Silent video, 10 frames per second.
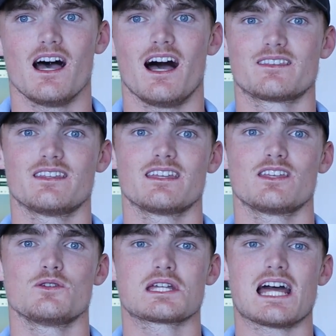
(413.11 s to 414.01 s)
I think
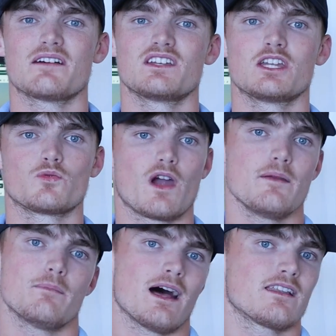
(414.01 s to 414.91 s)
you can have a
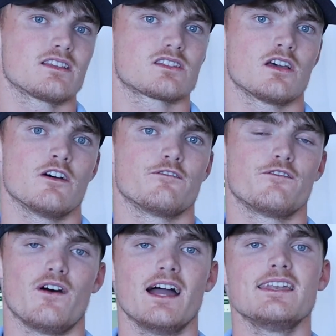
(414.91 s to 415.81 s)
great balance of
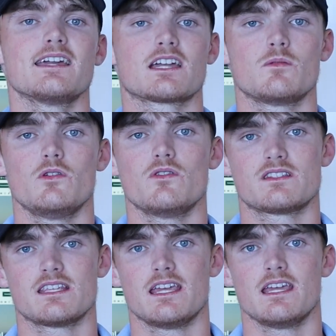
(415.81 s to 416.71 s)
finding a
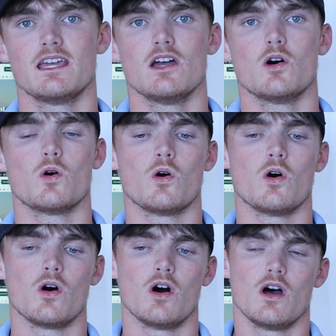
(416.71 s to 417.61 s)
community
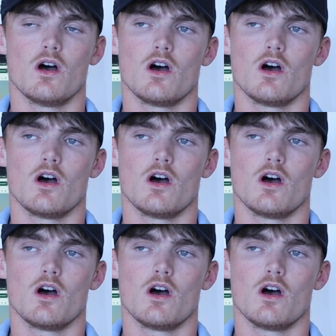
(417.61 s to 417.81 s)
or